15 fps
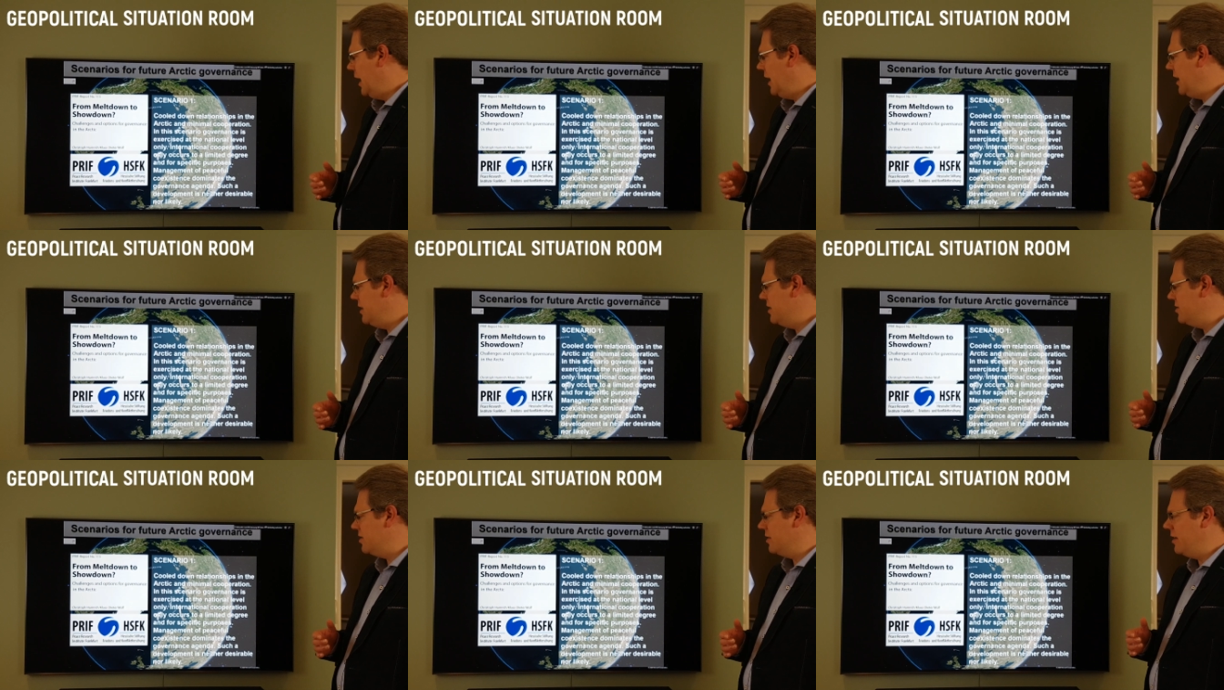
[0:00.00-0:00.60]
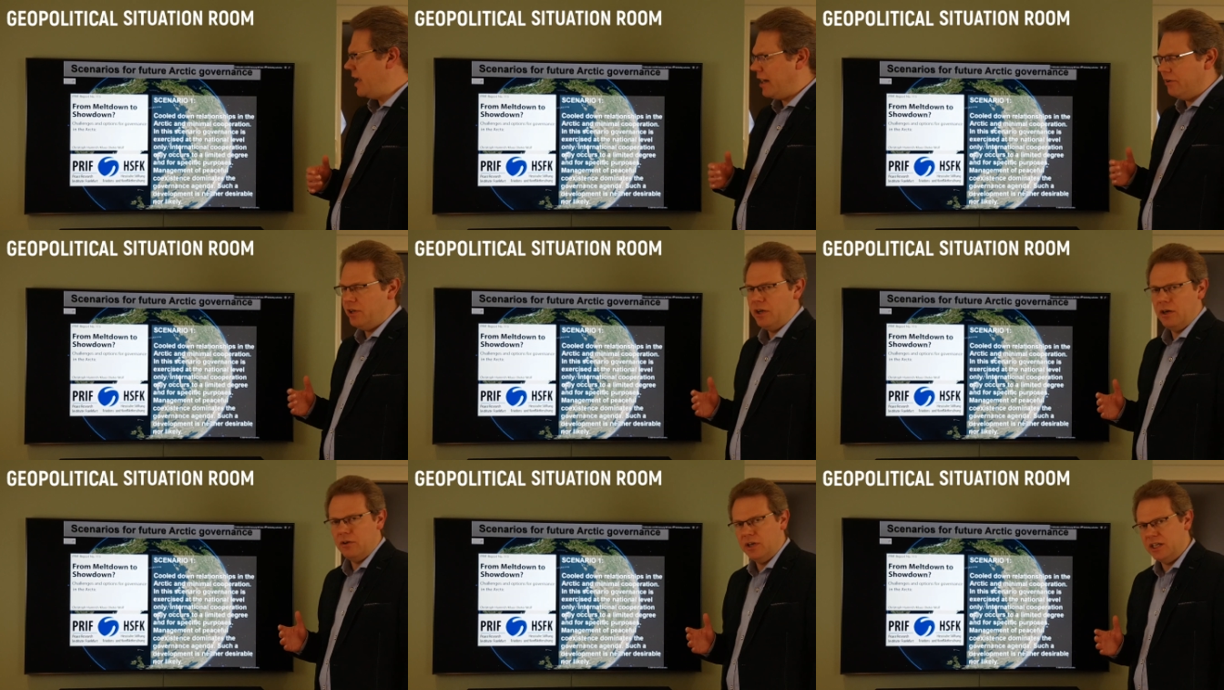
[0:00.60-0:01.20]
In this
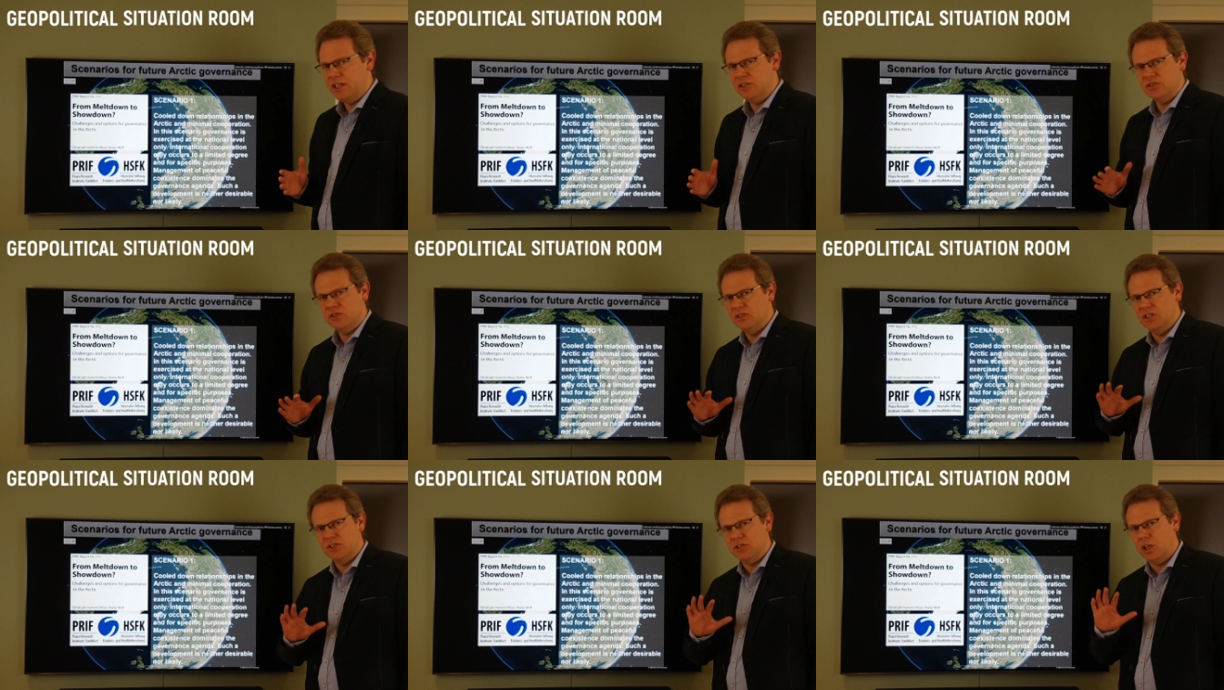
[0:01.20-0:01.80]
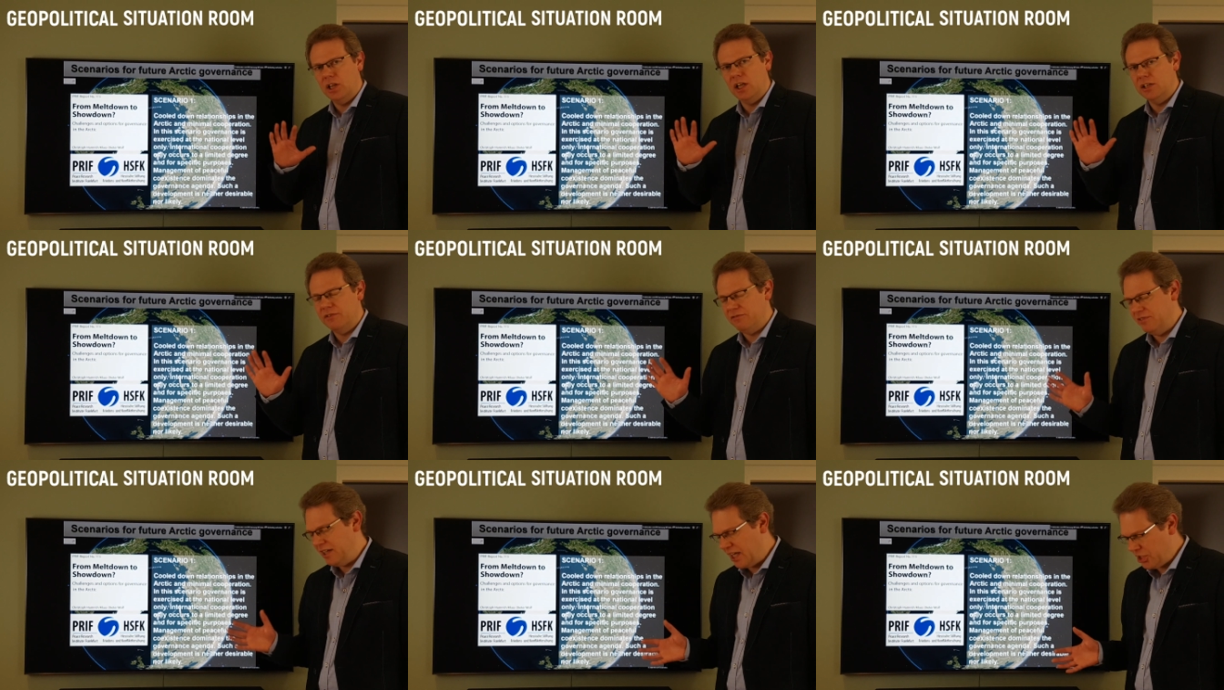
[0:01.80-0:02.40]
scenario, there's a lot
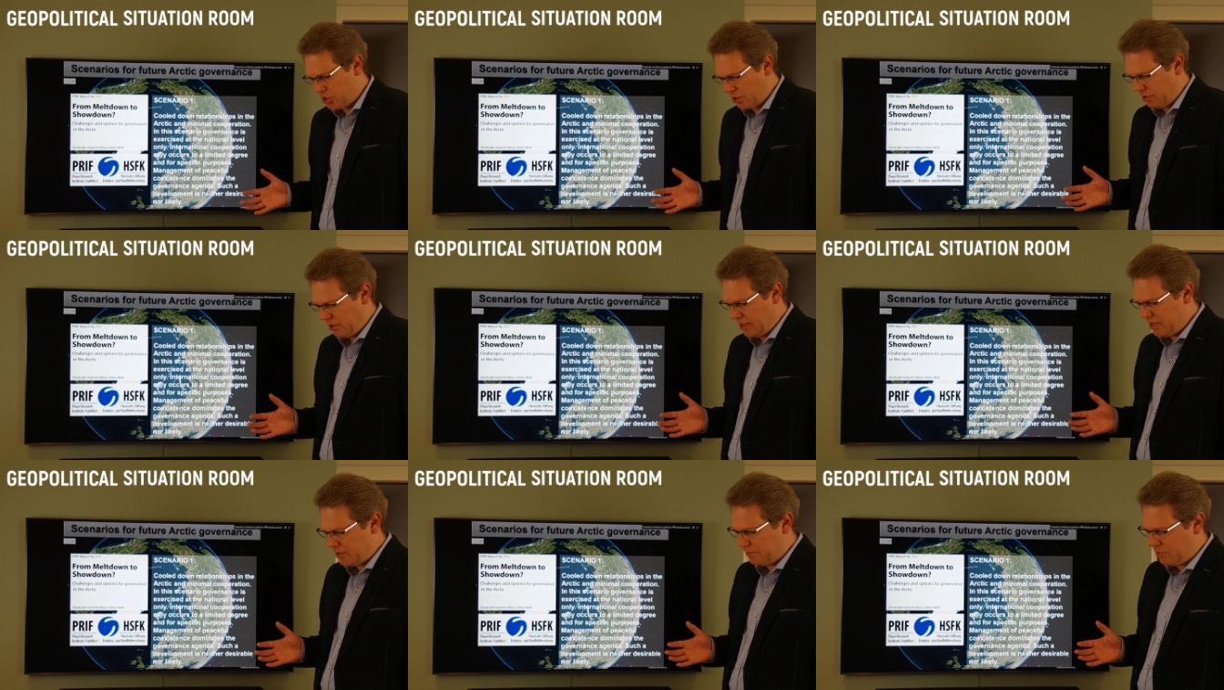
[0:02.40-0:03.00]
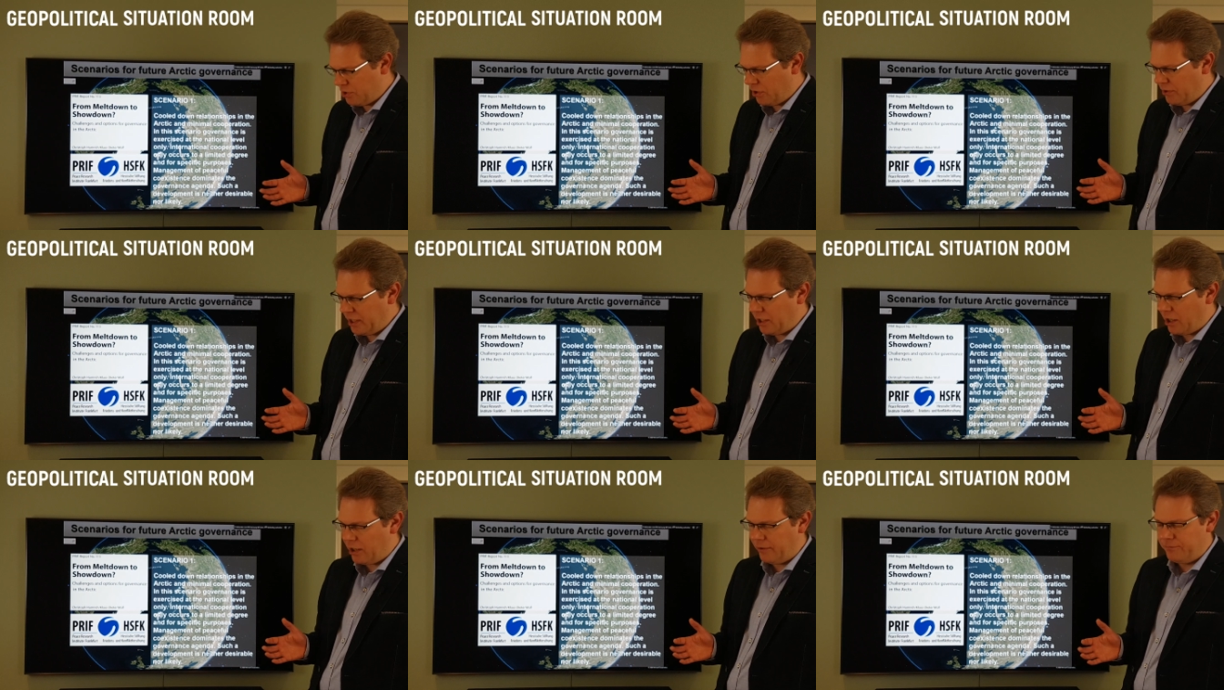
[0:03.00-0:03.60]
of nationalism
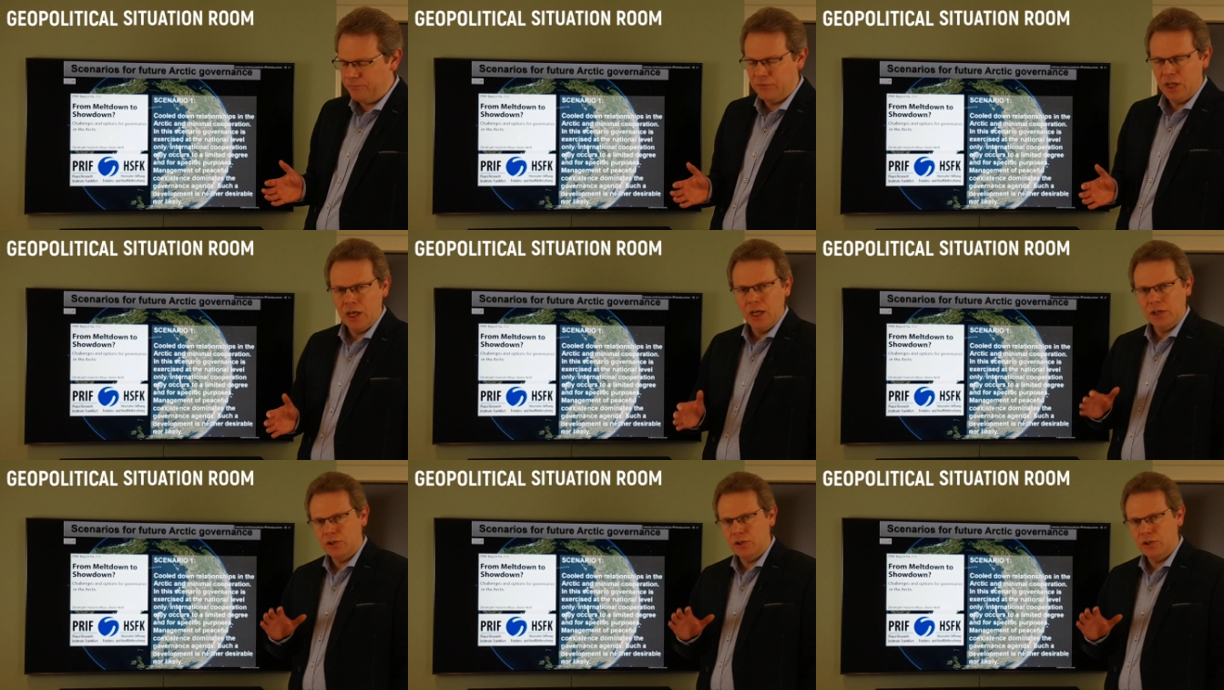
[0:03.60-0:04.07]
going on.